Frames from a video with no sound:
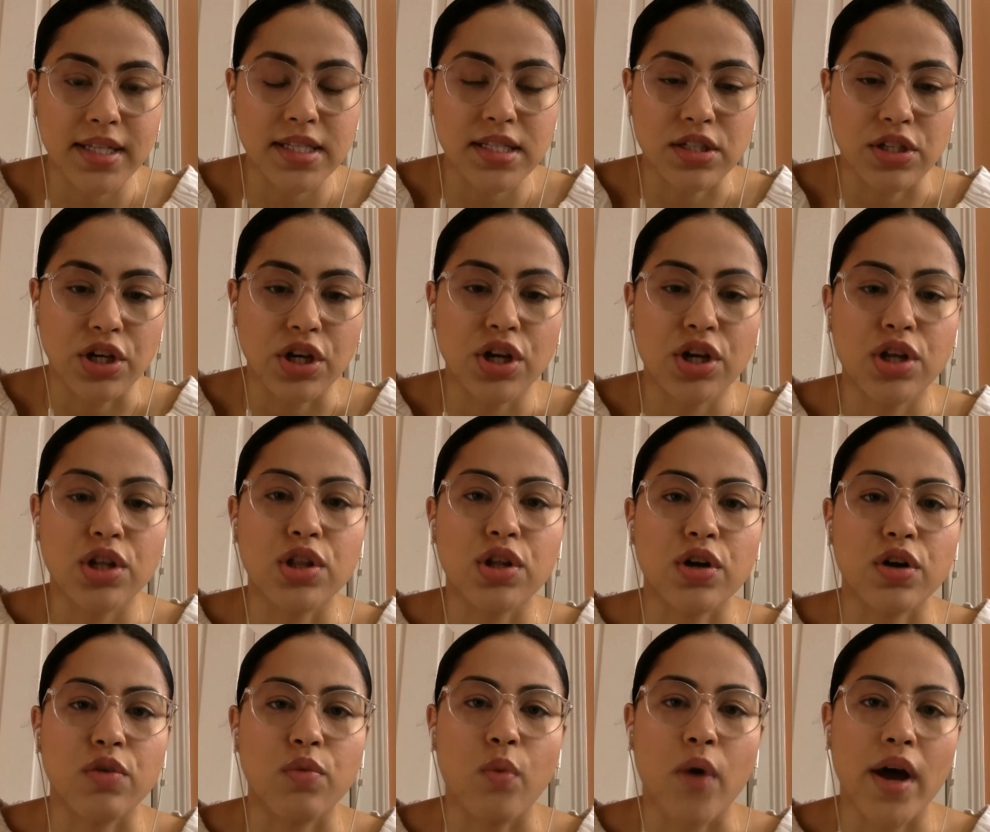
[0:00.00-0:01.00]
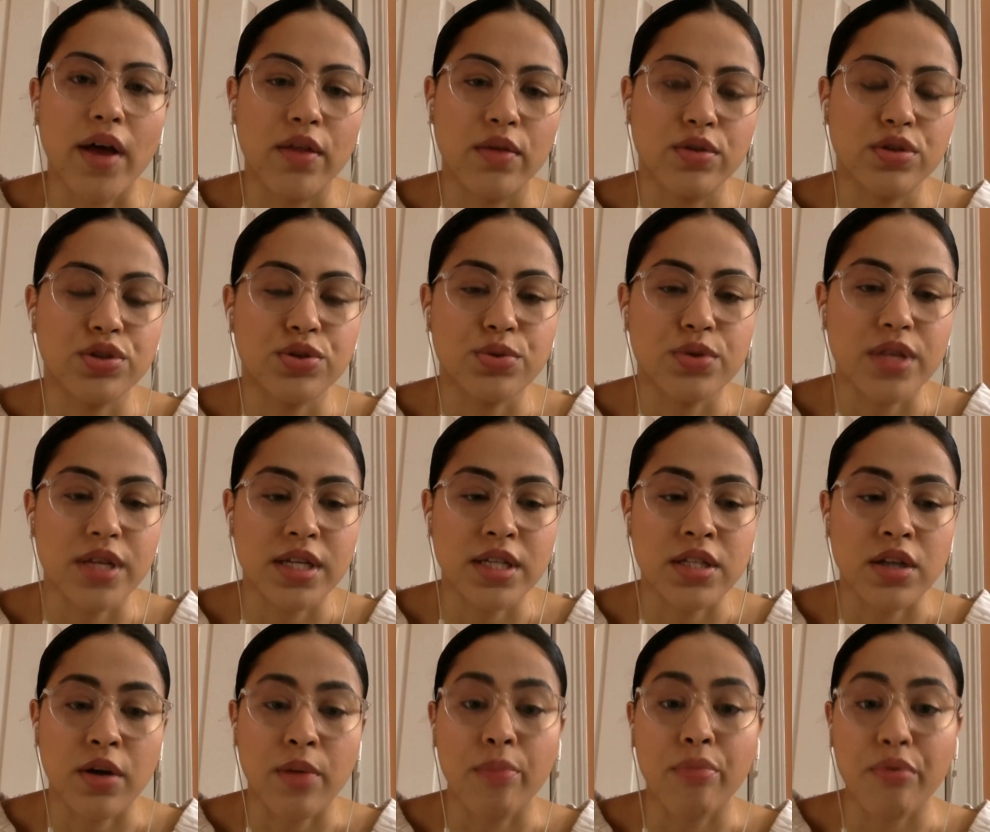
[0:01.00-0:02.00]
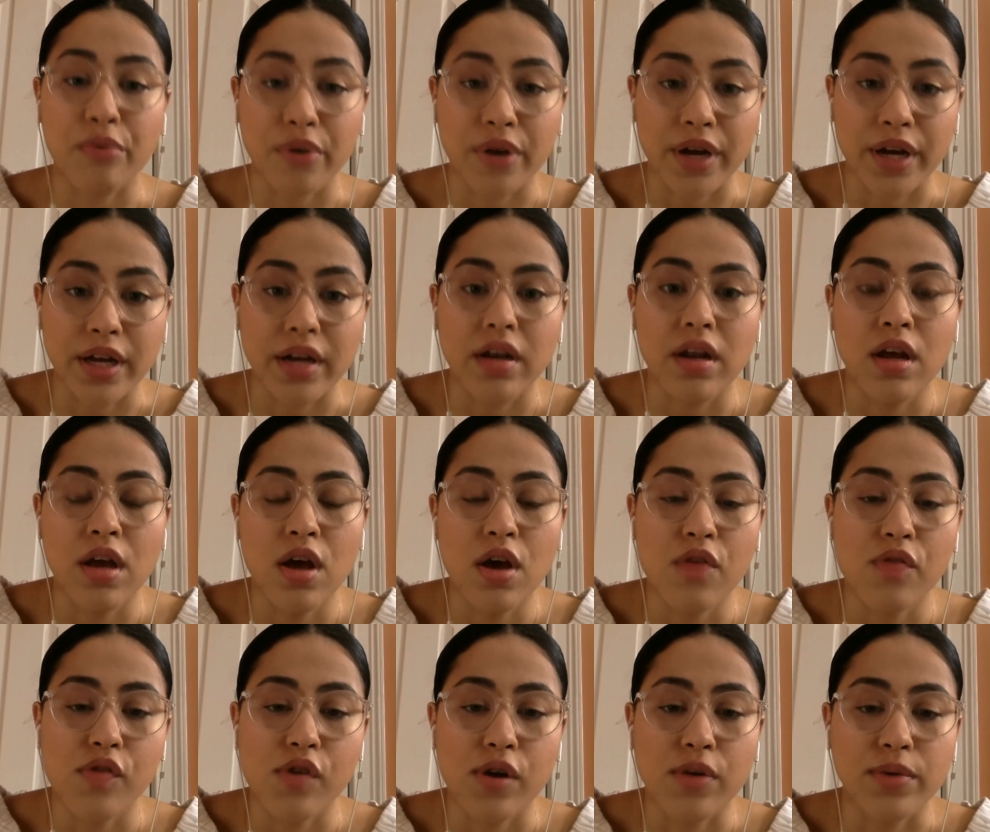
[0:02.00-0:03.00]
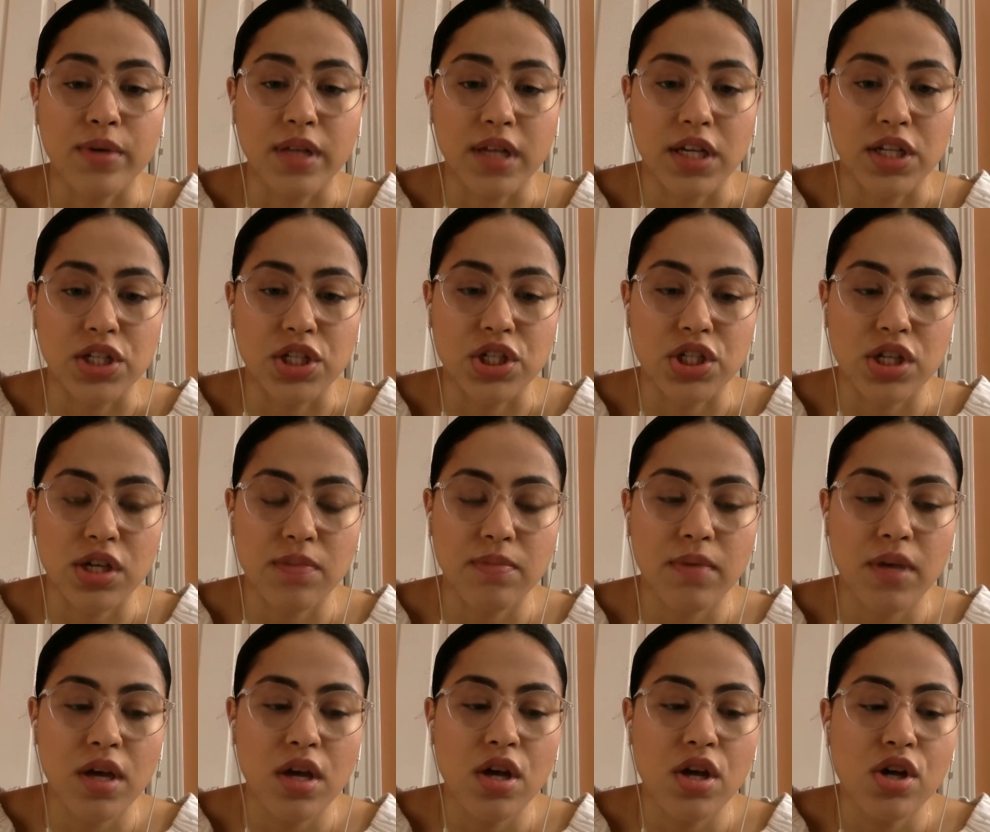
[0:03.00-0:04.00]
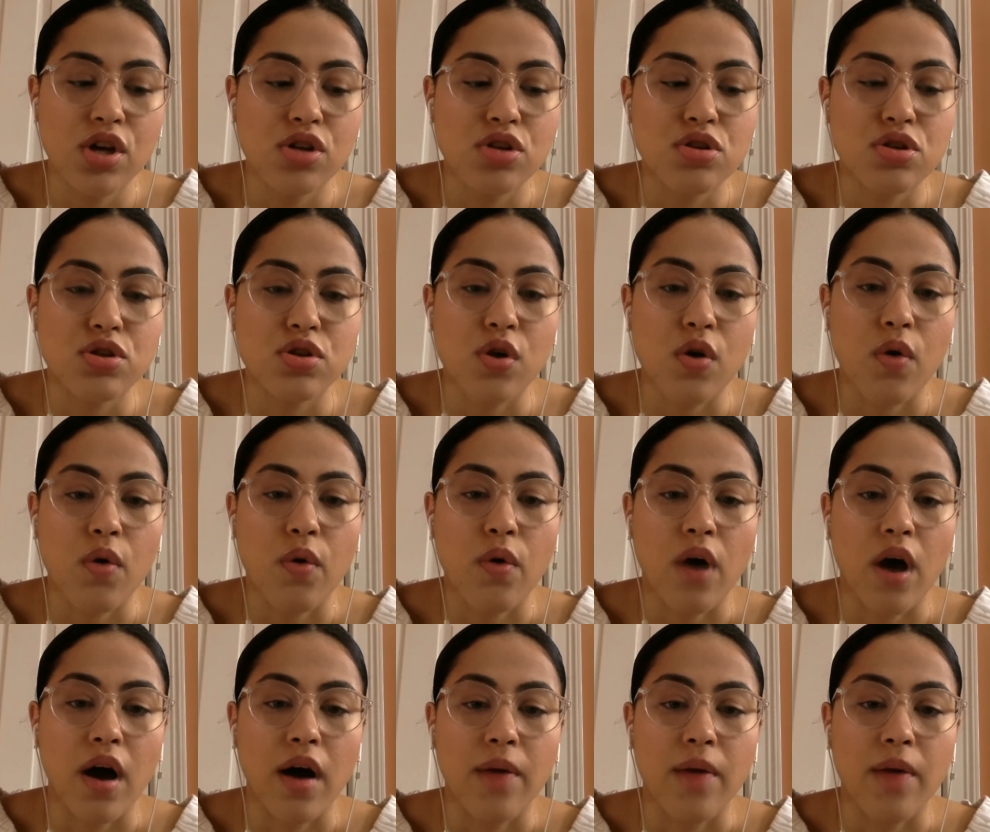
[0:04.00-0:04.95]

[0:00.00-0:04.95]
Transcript: So you're going to learn why those 2 things are important for a relationship. So